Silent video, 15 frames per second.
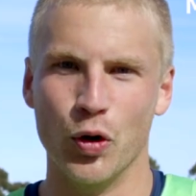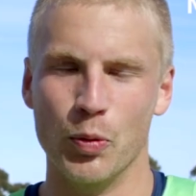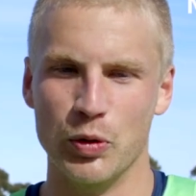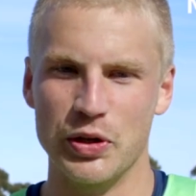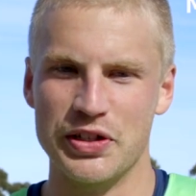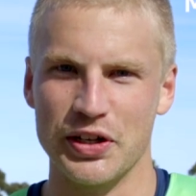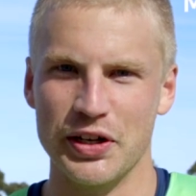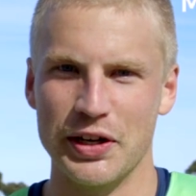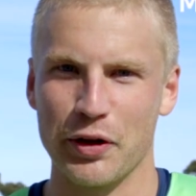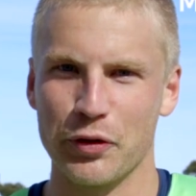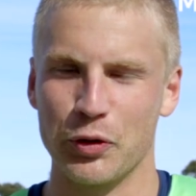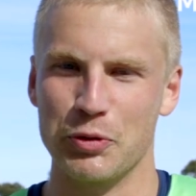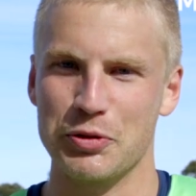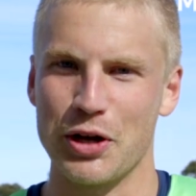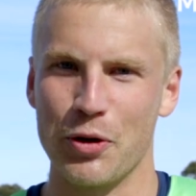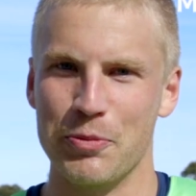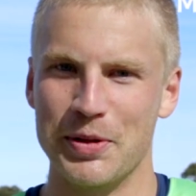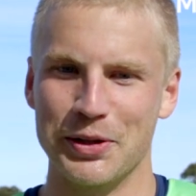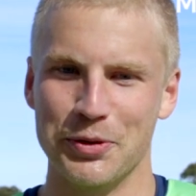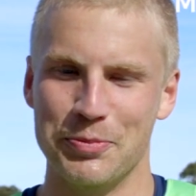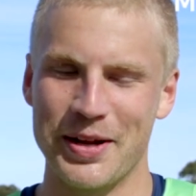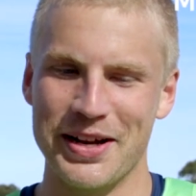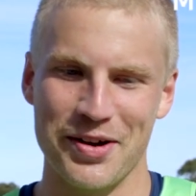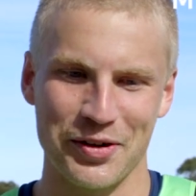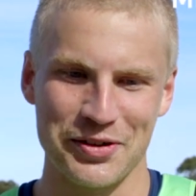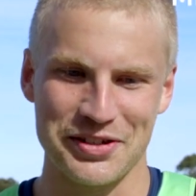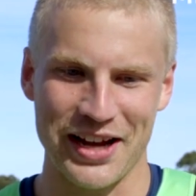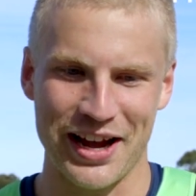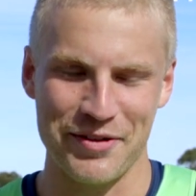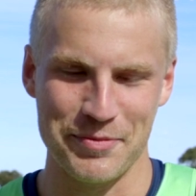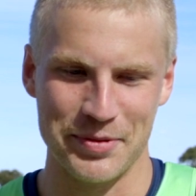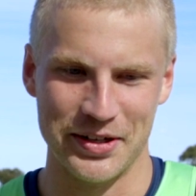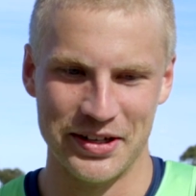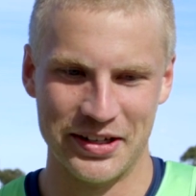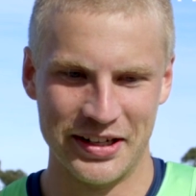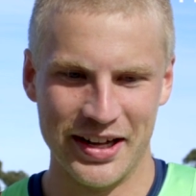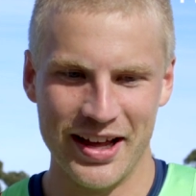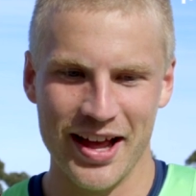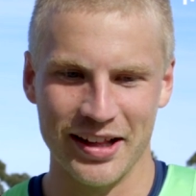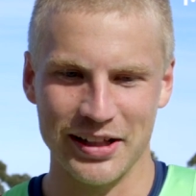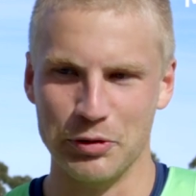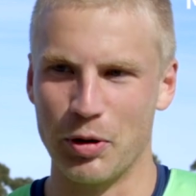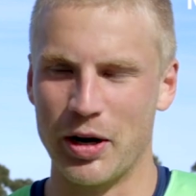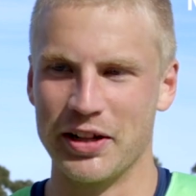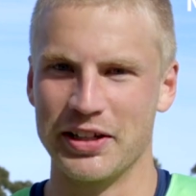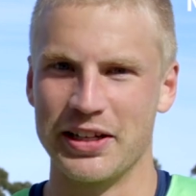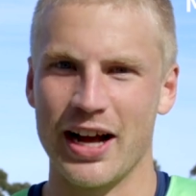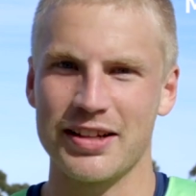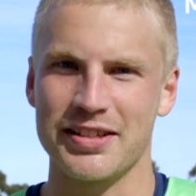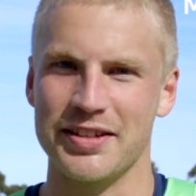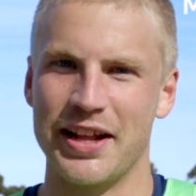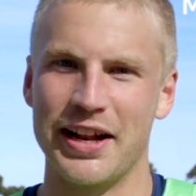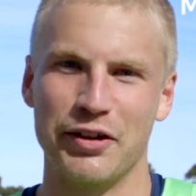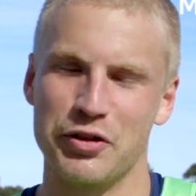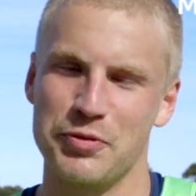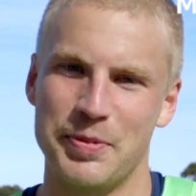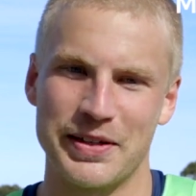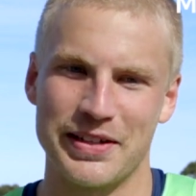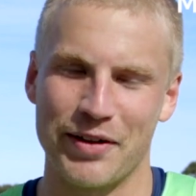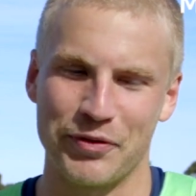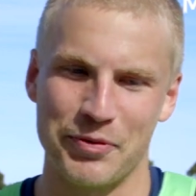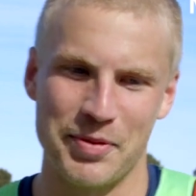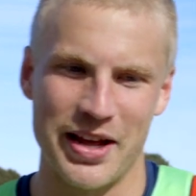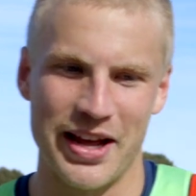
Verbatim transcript: normal incident. I thought he was holding me a little bit, and I just gave him a, a little one in the guts, and then it just picked up from